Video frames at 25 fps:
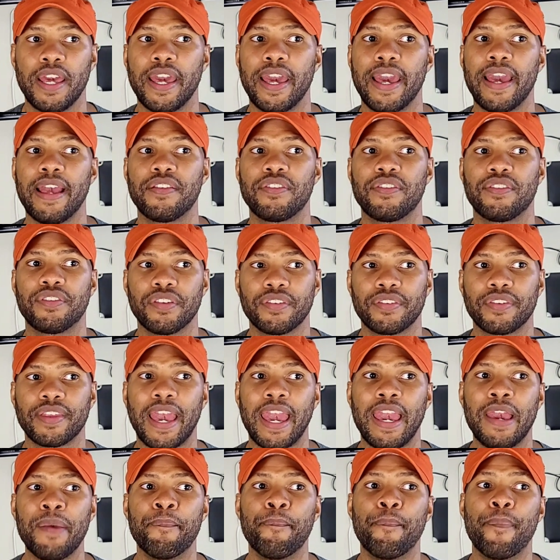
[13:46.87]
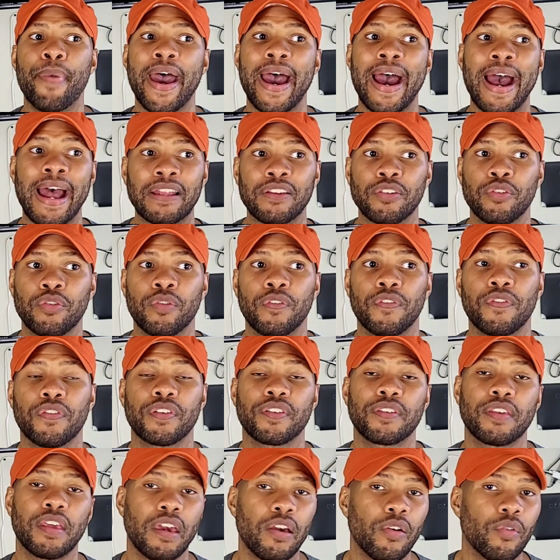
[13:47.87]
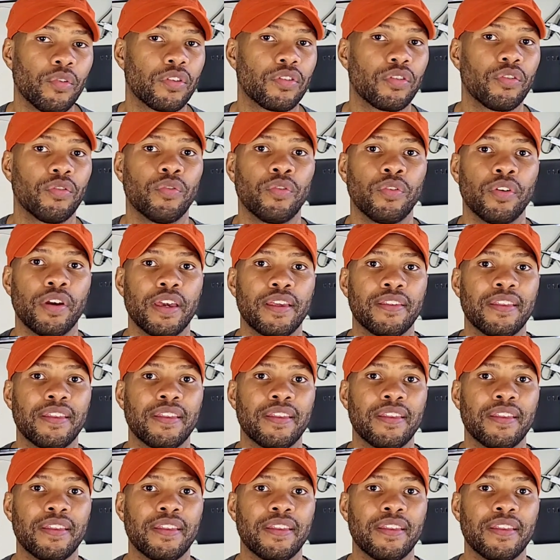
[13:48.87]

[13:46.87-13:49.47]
it's just a battle for territory.